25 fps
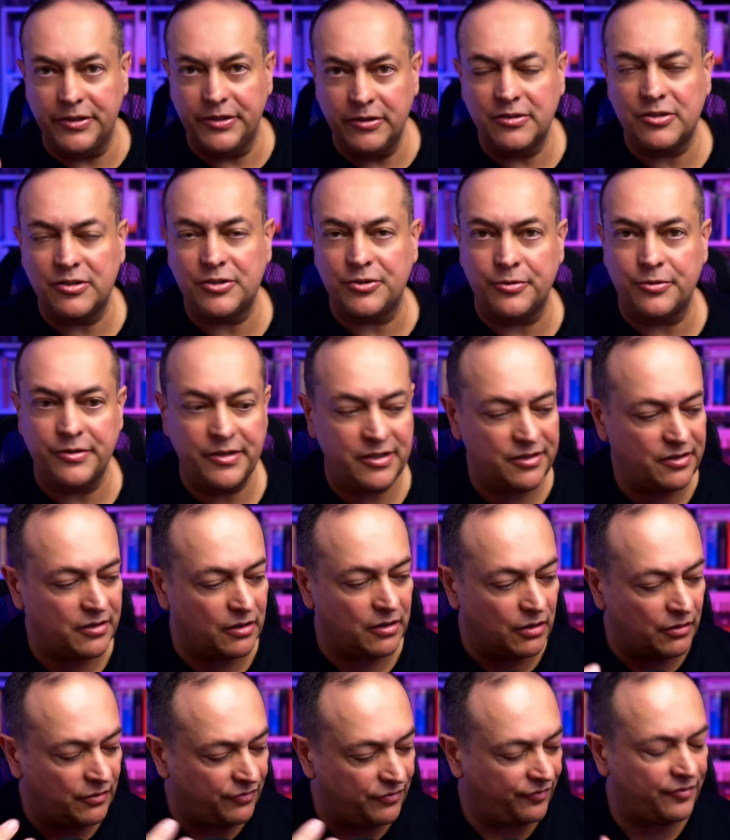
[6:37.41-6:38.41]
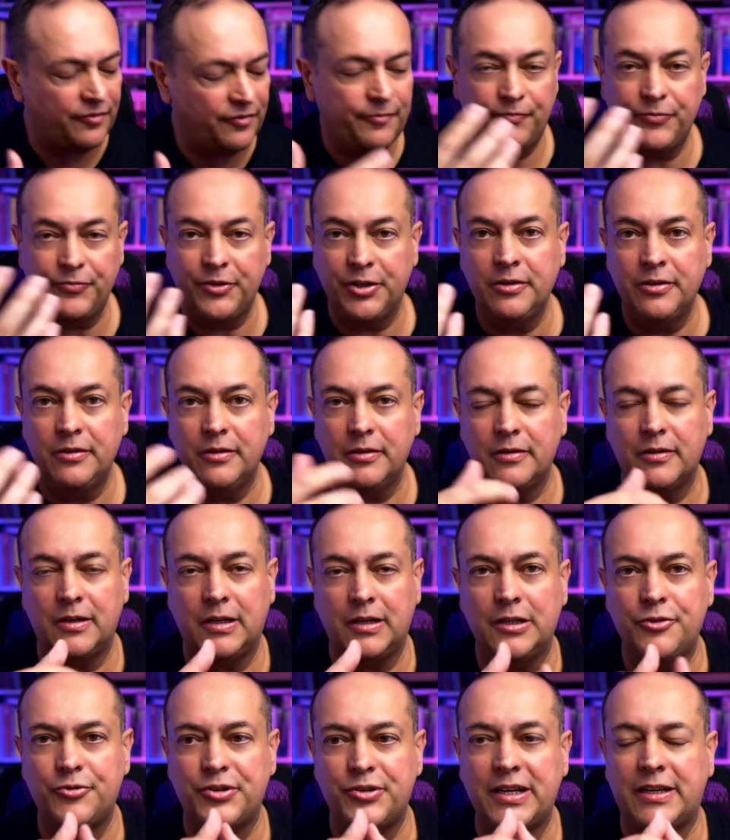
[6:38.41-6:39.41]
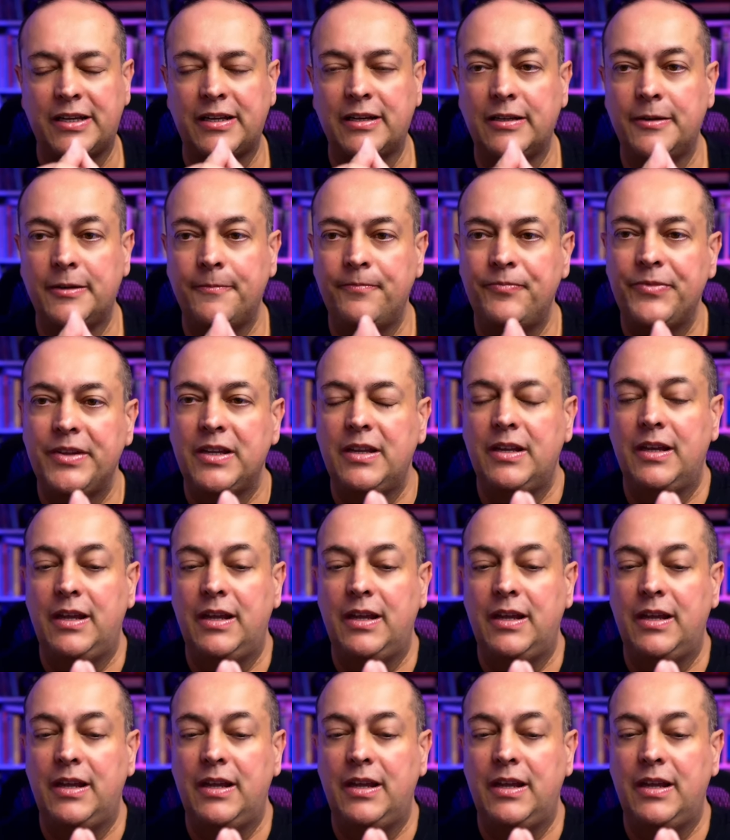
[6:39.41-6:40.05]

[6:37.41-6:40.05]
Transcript: real stories of, you know, Count Dracula,